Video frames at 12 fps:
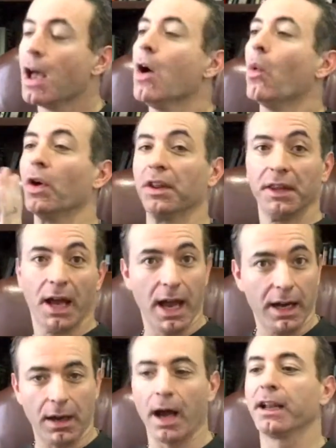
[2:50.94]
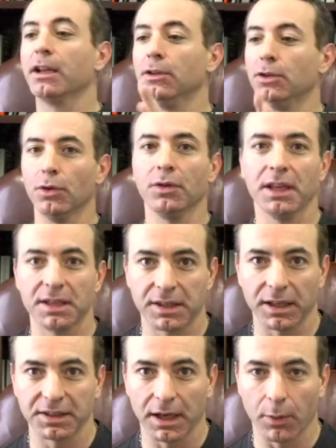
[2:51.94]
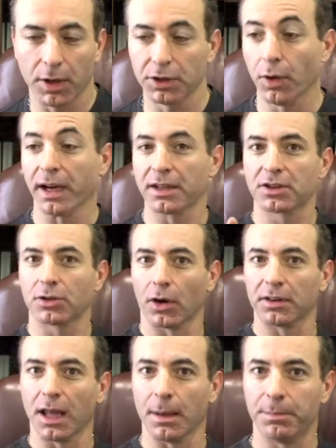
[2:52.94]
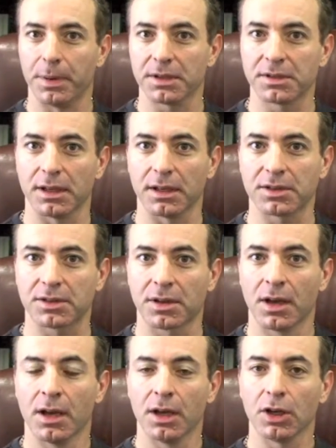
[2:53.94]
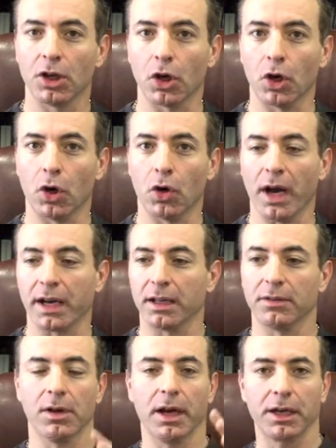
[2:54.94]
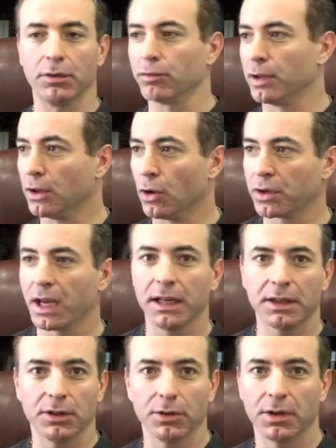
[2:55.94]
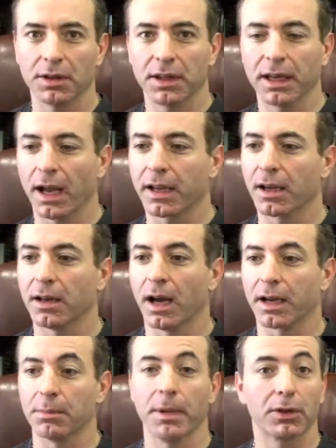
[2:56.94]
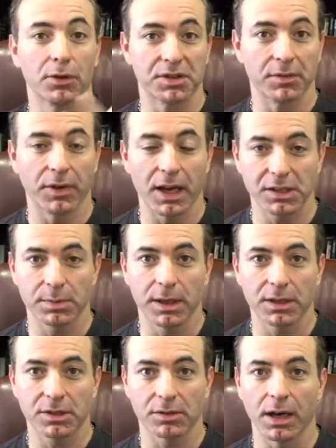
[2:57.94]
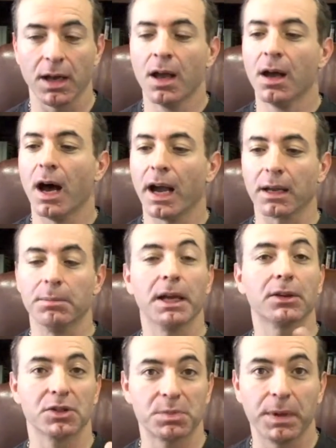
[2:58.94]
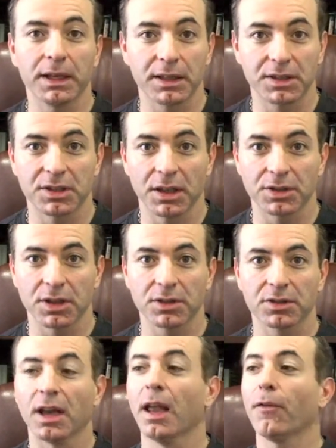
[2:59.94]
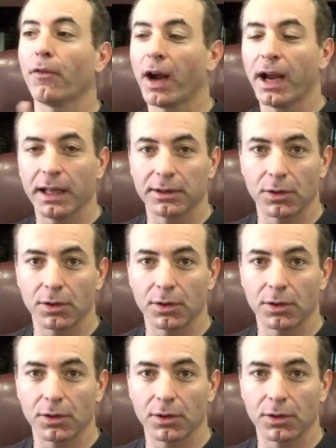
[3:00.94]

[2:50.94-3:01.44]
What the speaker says: well, then I could do these things that I want to do. I could start that business. I could relocate to do the thing. I could make those investments, right? I could make those big decisions. If I had